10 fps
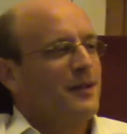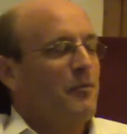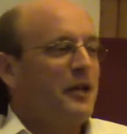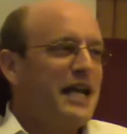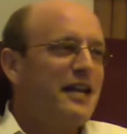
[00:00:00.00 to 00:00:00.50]

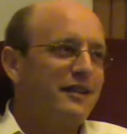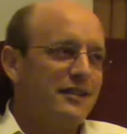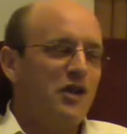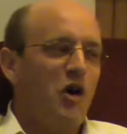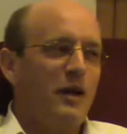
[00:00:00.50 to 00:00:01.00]
But
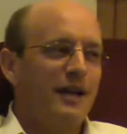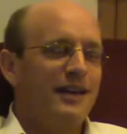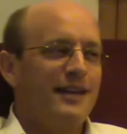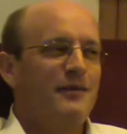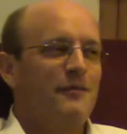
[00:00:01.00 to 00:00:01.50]
ends
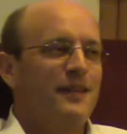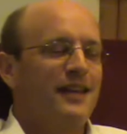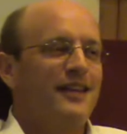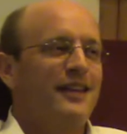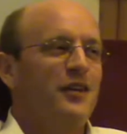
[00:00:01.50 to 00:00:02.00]
comically.
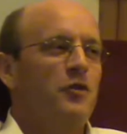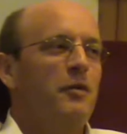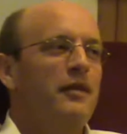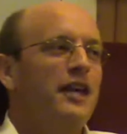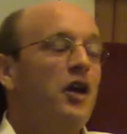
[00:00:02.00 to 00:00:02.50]
You
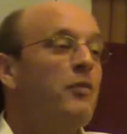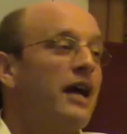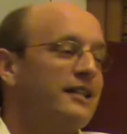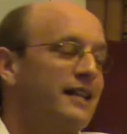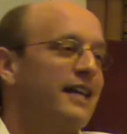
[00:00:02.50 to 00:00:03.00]
remember they go
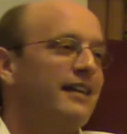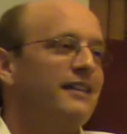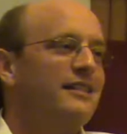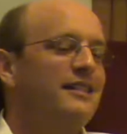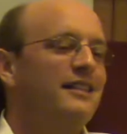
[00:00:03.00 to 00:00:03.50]
back to
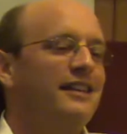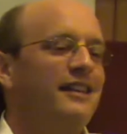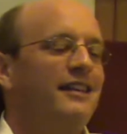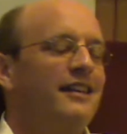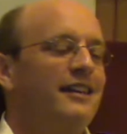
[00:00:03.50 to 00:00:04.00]
England,
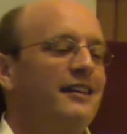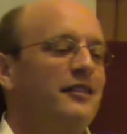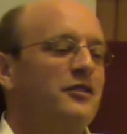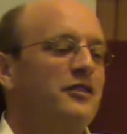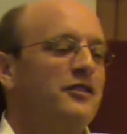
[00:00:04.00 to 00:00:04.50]

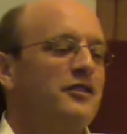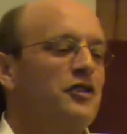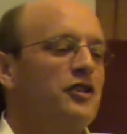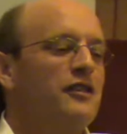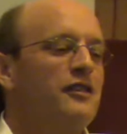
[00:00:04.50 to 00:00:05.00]
Eustace and
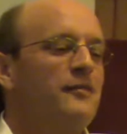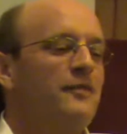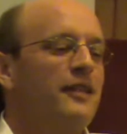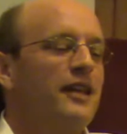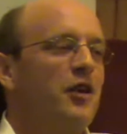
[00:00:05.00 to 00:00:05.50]
Jill,
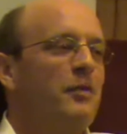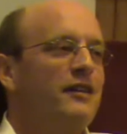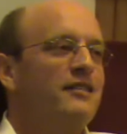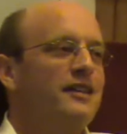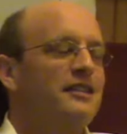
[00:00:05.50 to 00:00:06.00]
they go
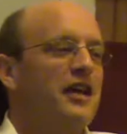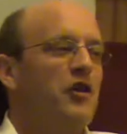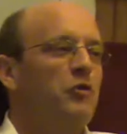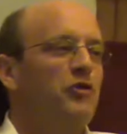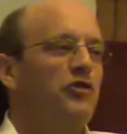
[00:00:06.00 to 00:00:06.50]
back to their
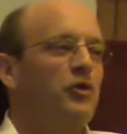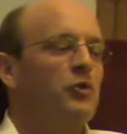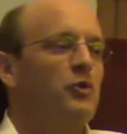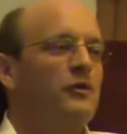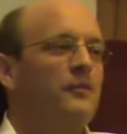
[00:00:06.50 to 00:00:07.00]
terrible
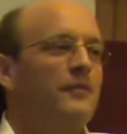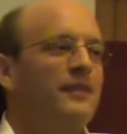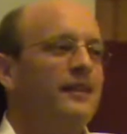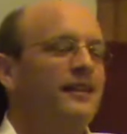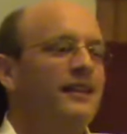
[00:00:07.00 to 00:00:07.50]
school,
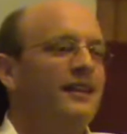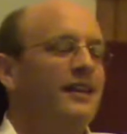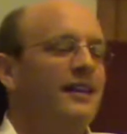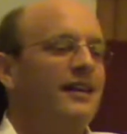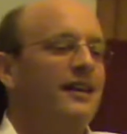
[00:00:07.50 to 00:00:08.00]

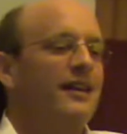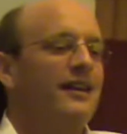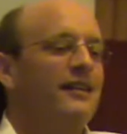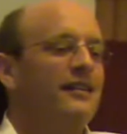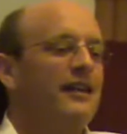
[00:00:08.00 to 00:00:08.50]

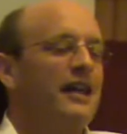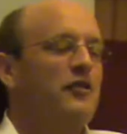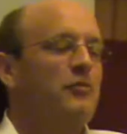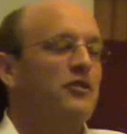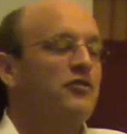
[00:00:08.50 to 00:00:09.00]
and the
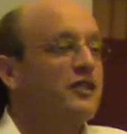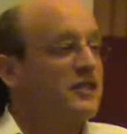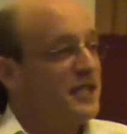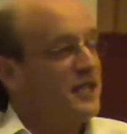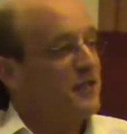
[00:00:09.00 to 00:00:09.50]
headmistress
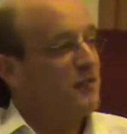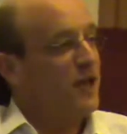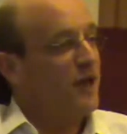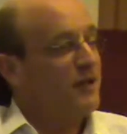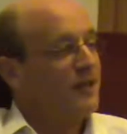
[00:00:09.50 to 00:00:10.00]
sees them
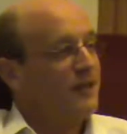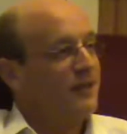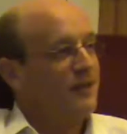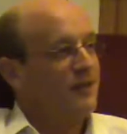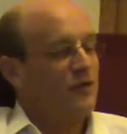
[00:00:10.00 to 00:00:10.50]
coming,
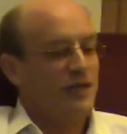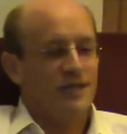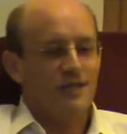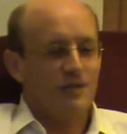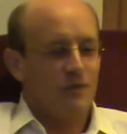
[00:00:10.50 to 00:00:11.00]

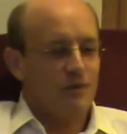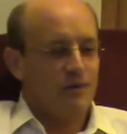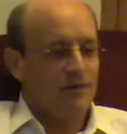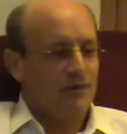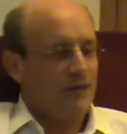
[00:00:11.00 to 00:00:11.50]
dressed
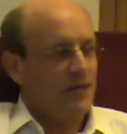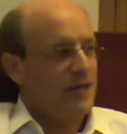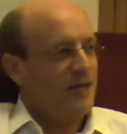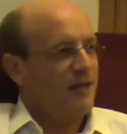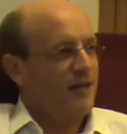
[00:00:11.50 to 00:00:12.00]
in
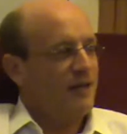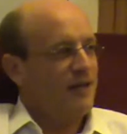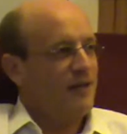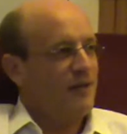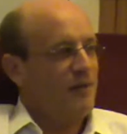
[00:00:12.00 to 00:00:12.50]

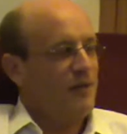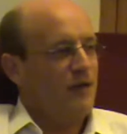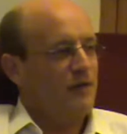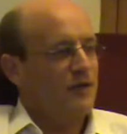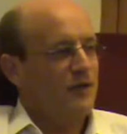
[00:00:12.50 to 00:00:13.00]
their
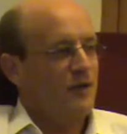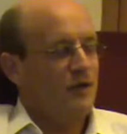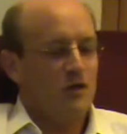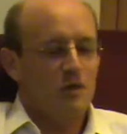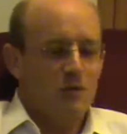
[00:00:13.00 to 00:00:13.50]
marvellous
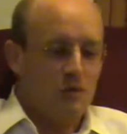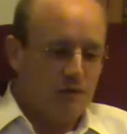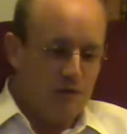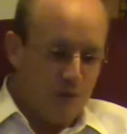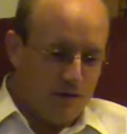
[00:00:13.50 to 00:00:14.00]
costumes
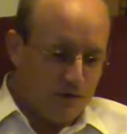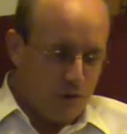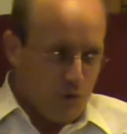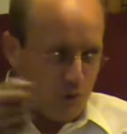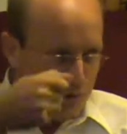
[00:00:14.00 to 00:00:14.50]
with
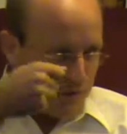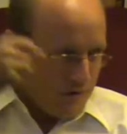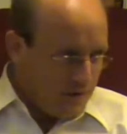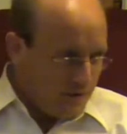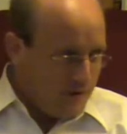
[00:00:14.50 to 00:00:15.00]

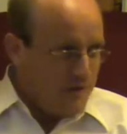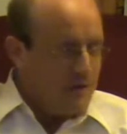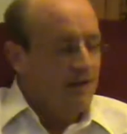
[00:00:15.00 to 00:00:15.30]
swords, and